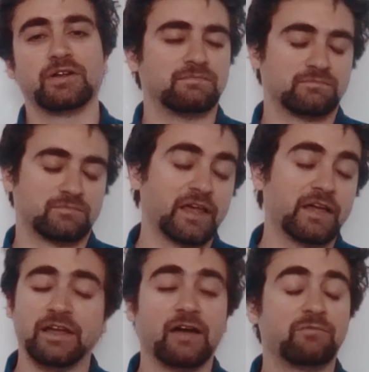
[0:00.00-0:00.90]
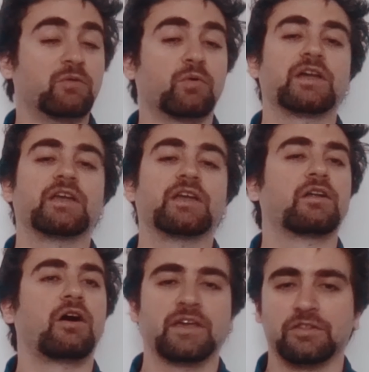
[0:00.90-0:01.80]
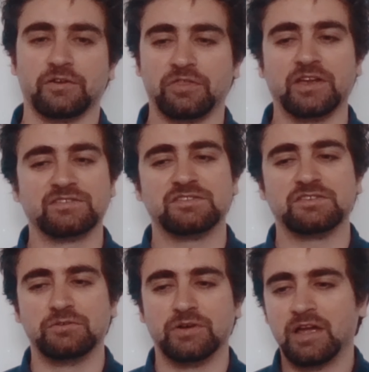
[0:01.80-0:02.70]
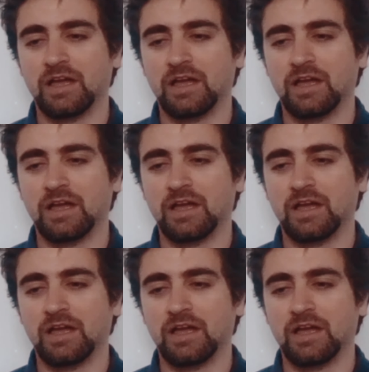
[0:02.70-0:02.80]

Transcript: And lately I've been working on all the other things too.